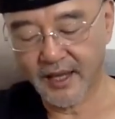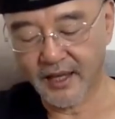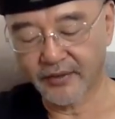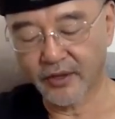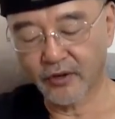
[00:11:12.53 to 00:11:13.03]

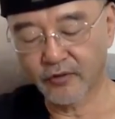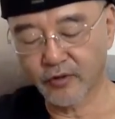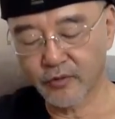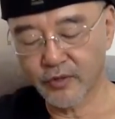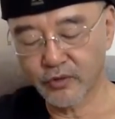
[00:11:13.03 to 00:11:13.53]
And
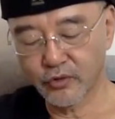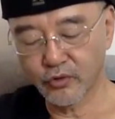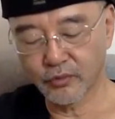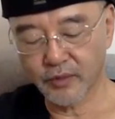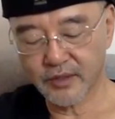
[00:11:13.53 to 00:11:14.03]
therefore, we
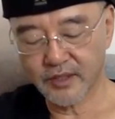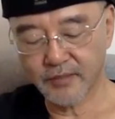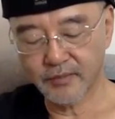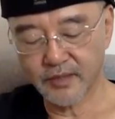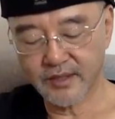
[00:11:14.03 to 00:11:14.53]
too must
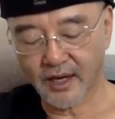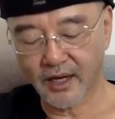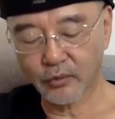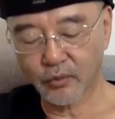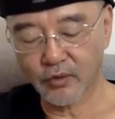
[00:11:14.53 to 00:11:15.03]
keep this
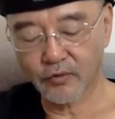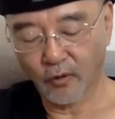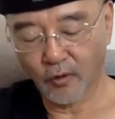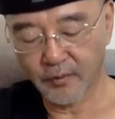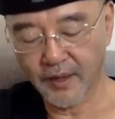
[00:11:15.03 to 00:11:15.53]
outward
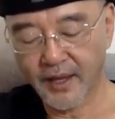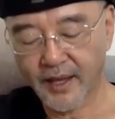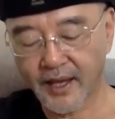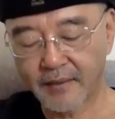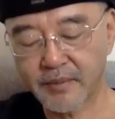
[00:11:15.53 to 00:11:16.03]
form
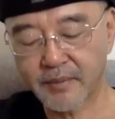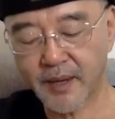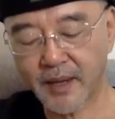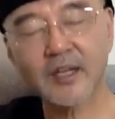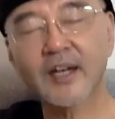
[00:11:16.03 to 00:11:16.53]
and be
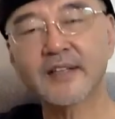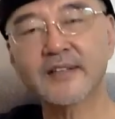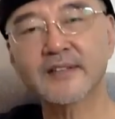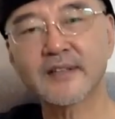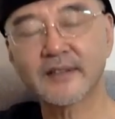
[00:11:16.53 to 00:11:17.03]

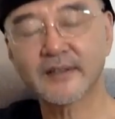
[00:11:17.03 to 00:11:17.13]
baptized.